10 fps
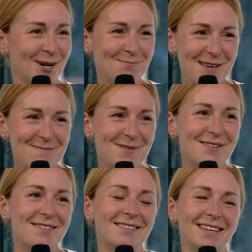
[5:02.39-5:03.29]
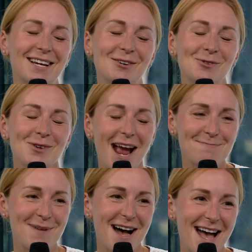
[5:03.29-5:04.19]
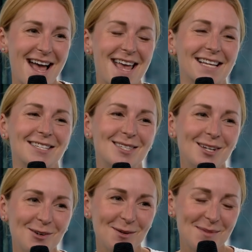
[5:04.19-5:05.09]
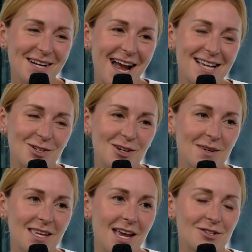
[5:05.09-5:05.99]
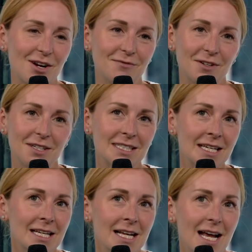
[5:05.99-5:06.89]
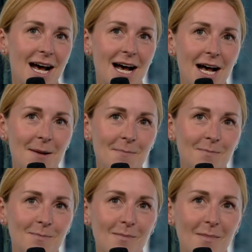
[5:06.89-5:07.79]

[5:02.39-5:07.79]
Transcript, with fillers: more people, you know, crack pie and cereal milk ice cream and cake truffles. I'm